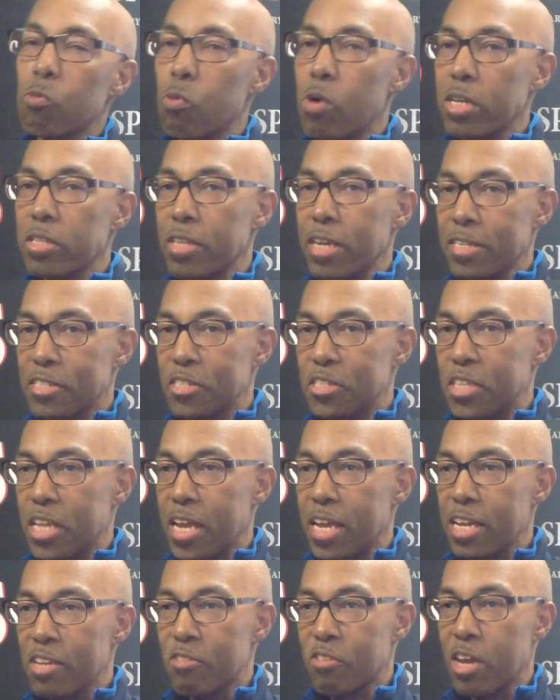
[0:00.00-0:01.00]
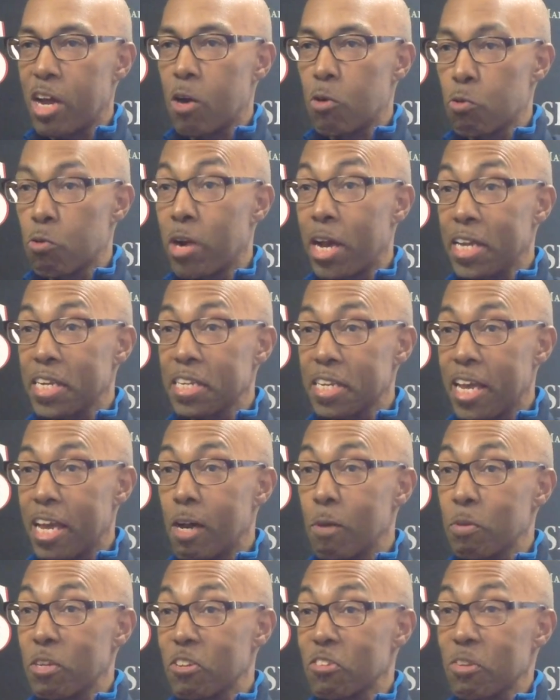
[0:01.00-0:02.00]
the one that stands out right
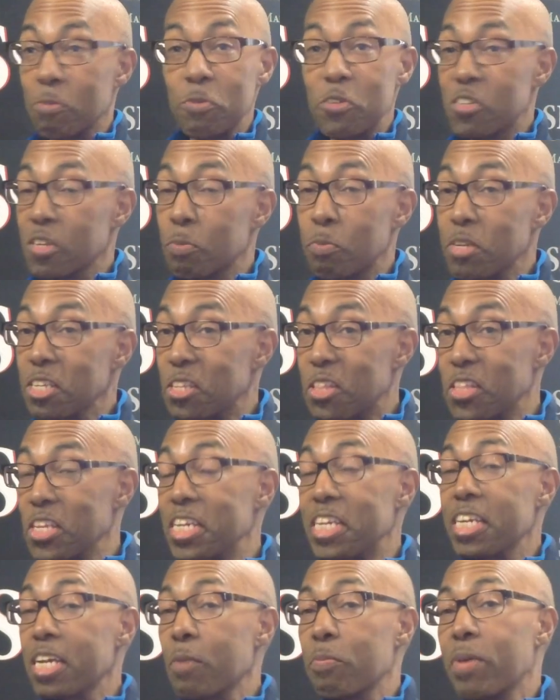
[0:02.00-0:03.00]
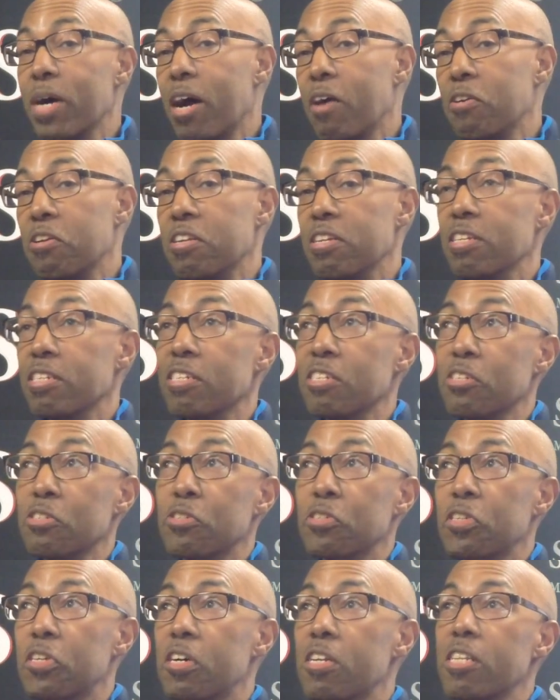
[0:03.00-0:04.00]
now because I'm simply thinking about it
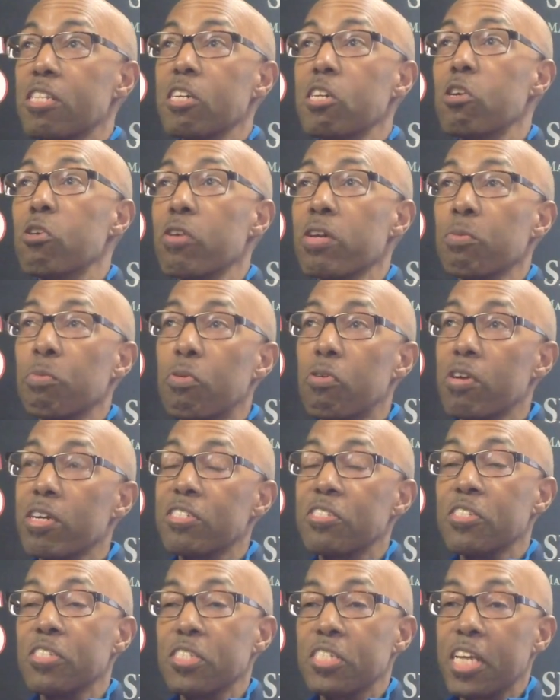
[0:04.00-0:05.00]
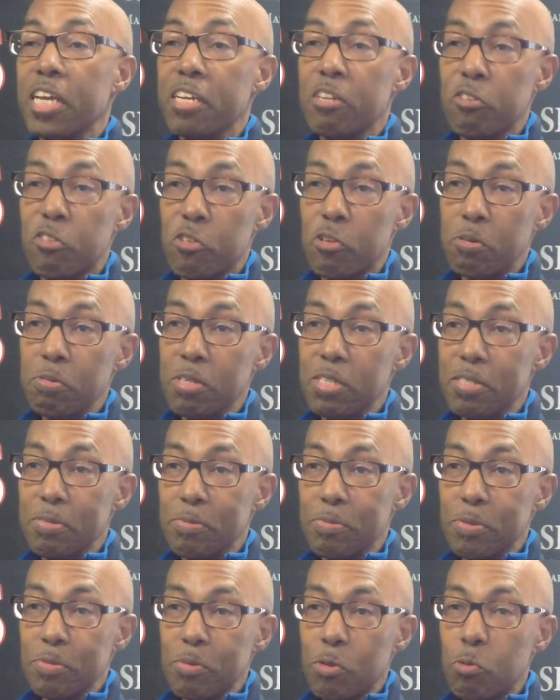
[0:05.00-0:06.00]
is Clear and Present Danger
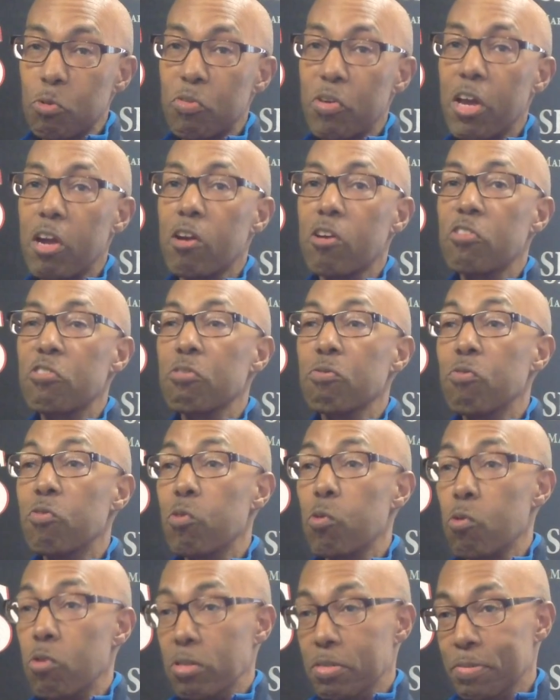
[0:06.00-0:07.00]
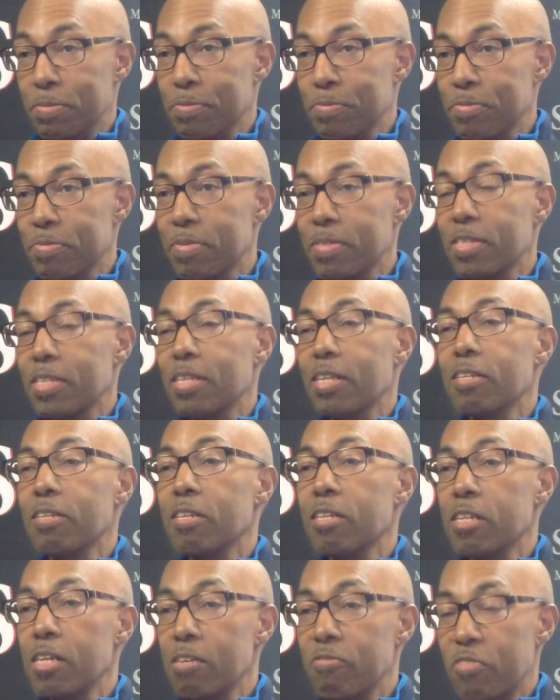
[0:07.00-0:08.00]
with Harrison
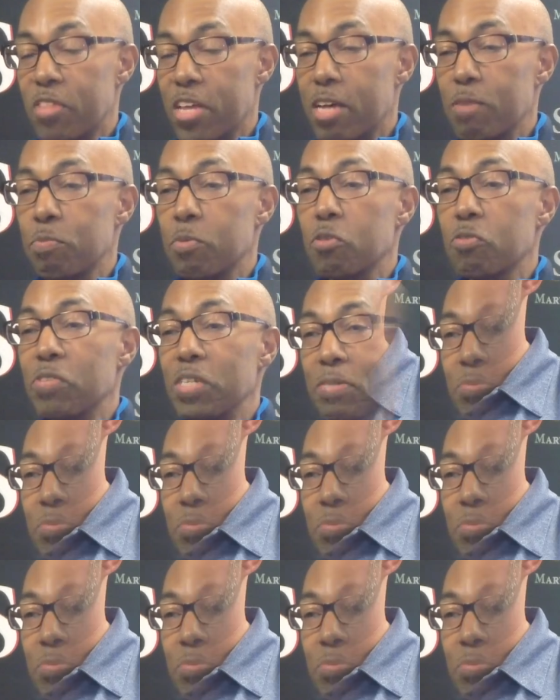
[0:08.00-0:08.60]
Ford. Love that one.